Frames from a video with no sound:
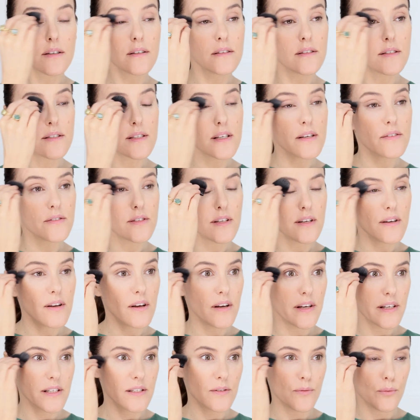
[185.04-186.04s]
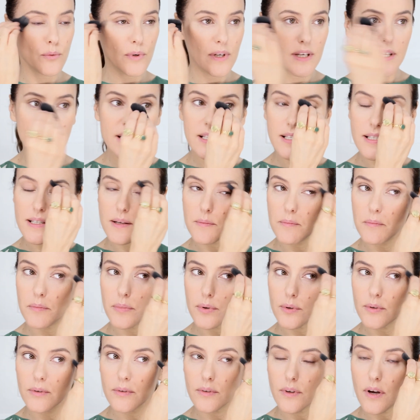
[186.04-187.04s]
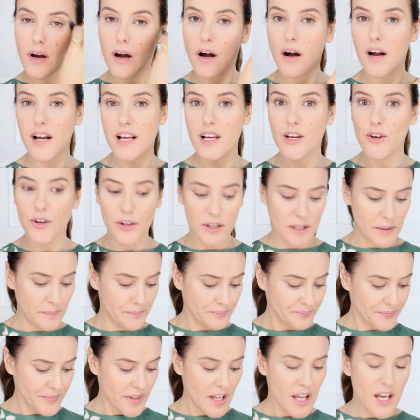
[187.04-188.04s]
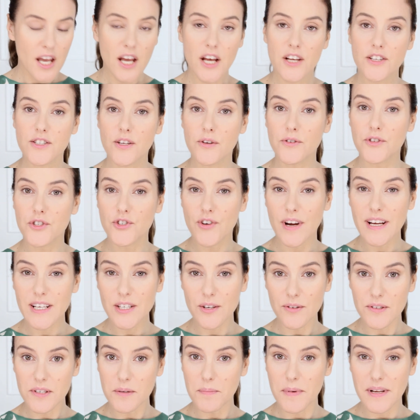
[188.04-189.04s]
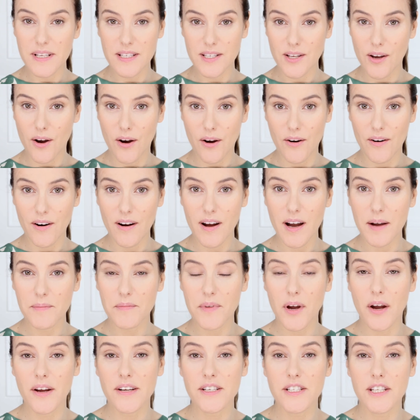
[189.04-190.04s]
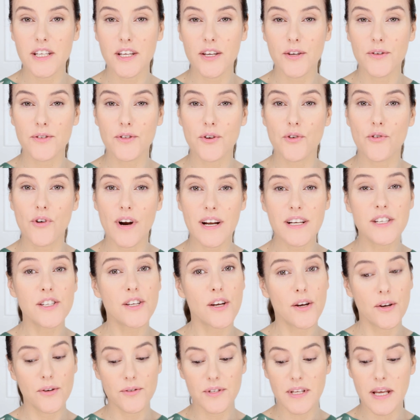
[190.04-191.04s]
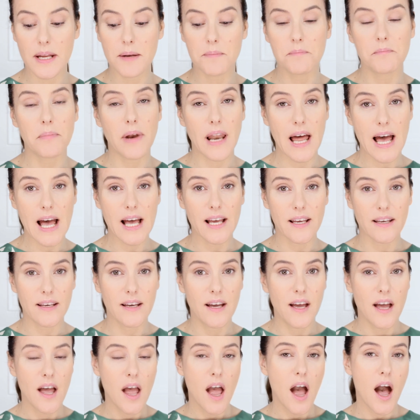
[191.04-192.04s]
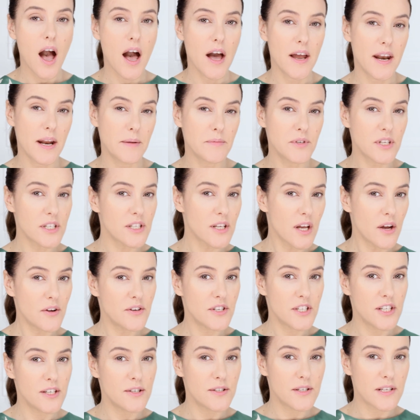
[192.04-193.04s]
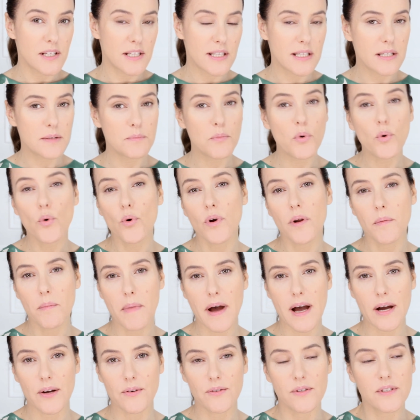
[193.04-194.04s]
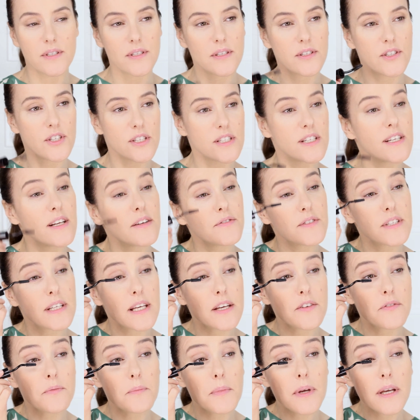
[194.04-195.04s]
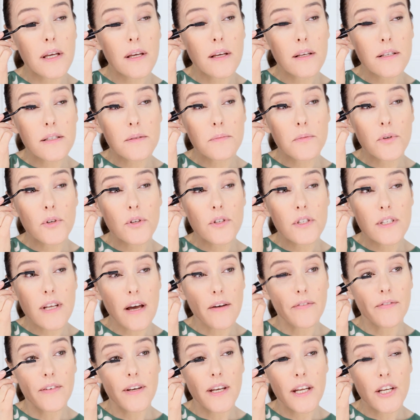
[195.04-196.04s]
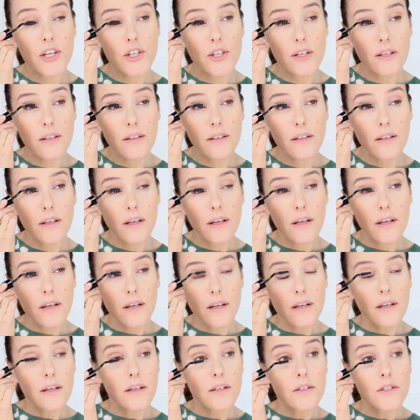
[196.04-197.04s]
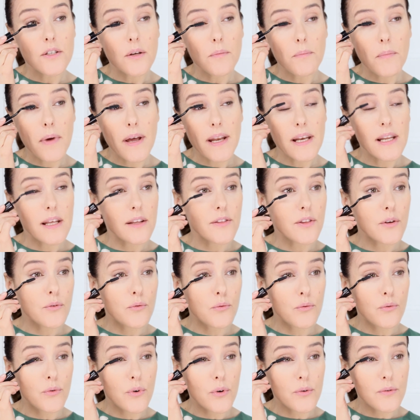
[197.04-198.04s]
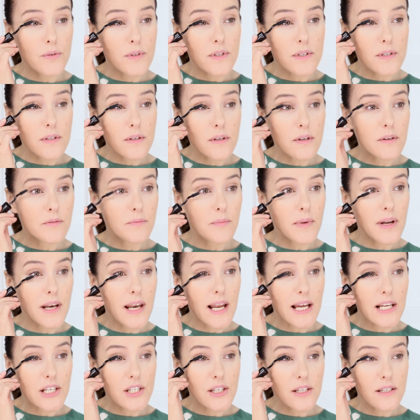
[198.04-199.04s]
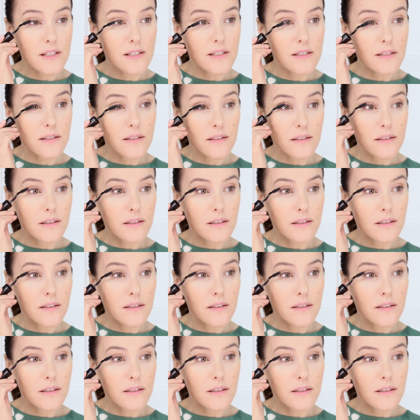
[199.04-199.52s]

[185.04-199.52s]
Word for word: just gives a nice, really simple eye look. So straight onto mascara, I'm going to use Grandiose in black and I'm just going to use a small amount, just enough to give me some good definition. So mainly at the roots of my lashes,